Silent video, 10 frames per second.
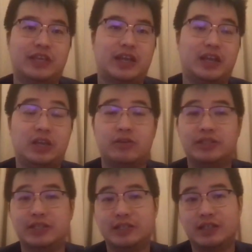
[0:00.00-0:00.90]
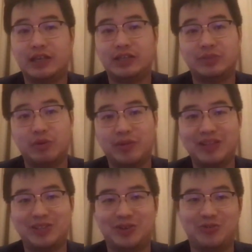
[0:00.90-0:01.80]
sophisticated ecosystem at this
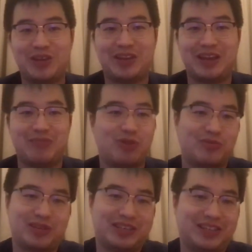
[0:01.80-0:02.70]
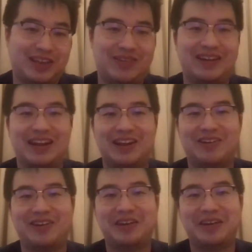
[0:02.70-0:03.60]
moment. So we uh, work with Ethereum, and
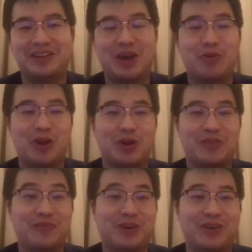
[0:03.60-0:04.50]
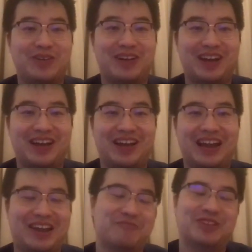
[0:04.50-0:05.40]
uh, now we're looking for uh,
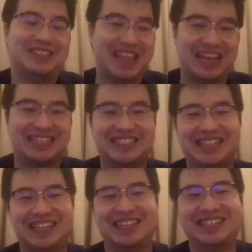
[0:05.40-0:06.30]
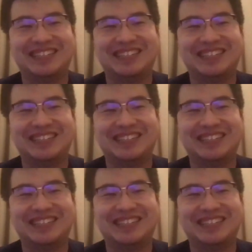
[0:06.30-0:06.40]
like what's next.